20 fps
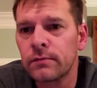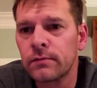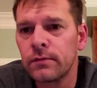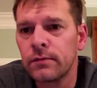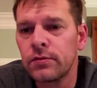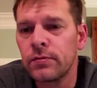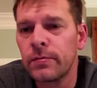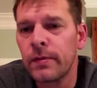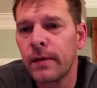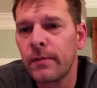
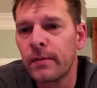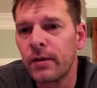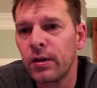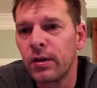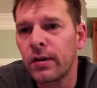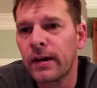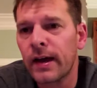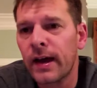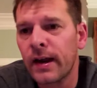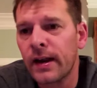Would you be able to
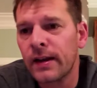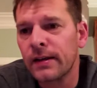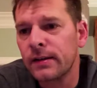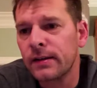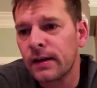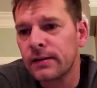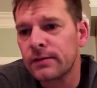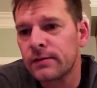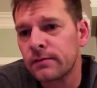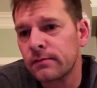look at it
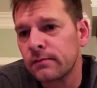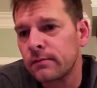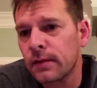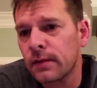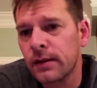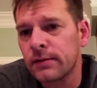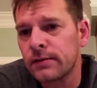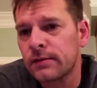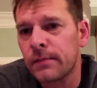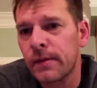
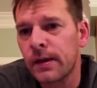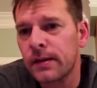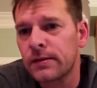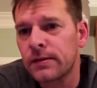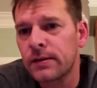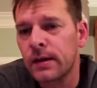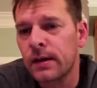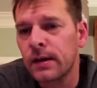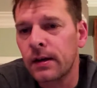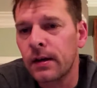as a
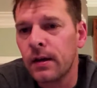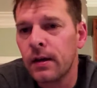base thing?